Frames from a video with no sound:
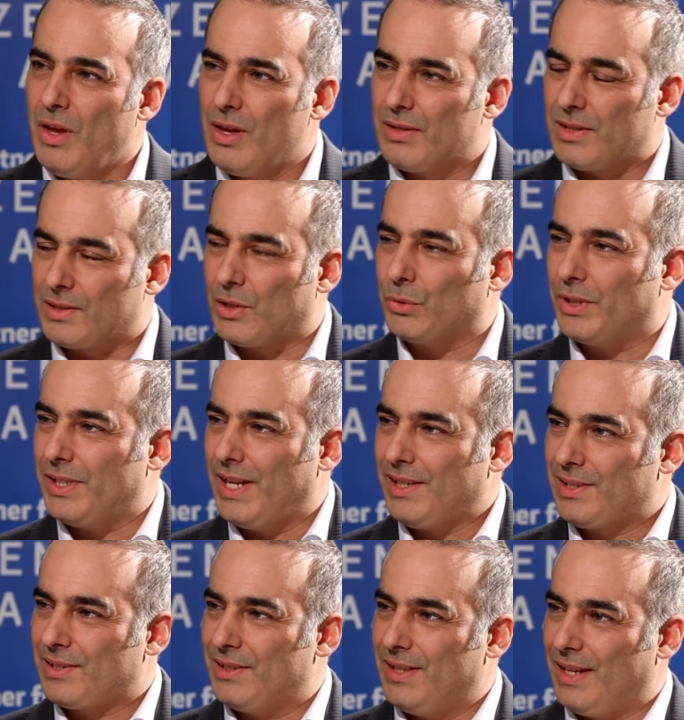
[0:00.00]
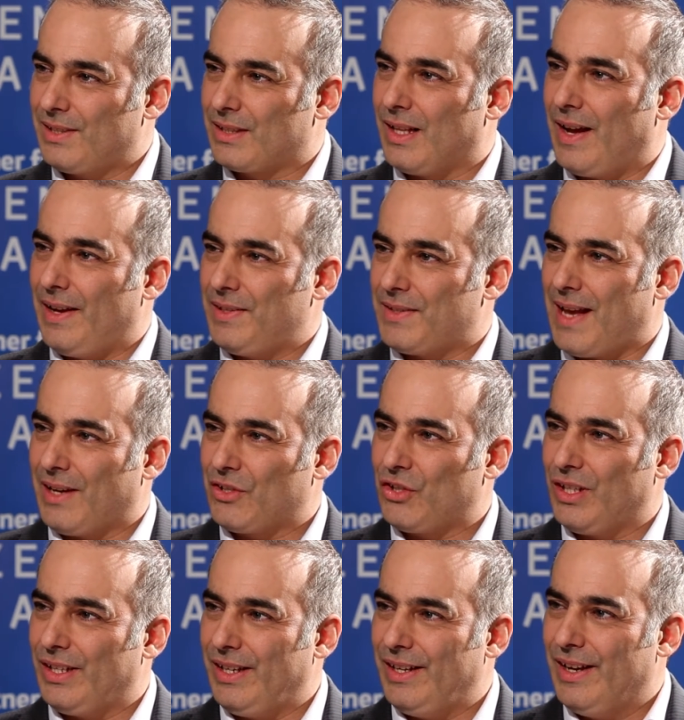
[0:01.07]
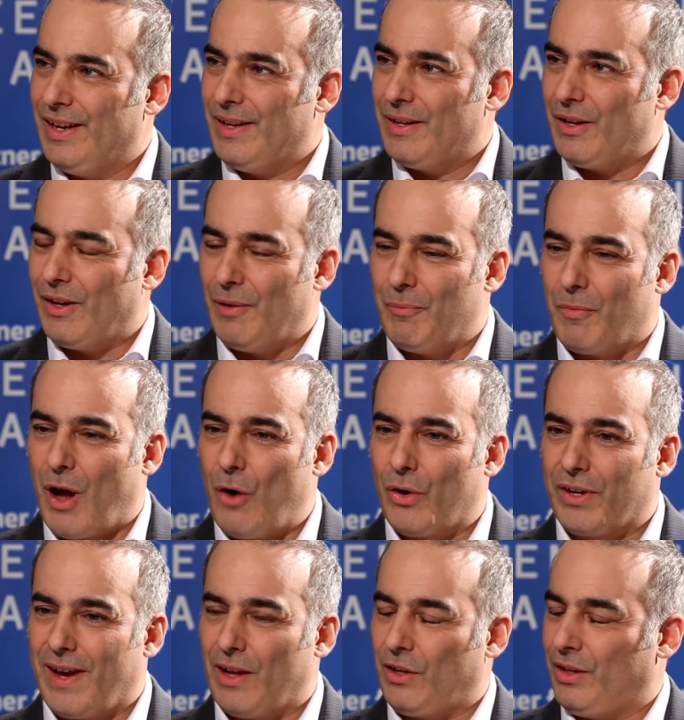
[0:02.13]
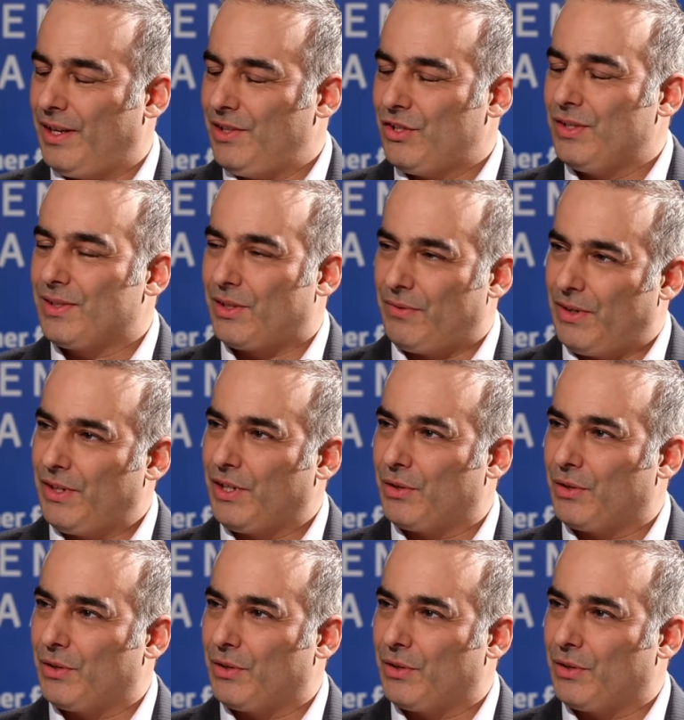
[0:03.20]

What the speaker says: So the next lie is actually our calculations are very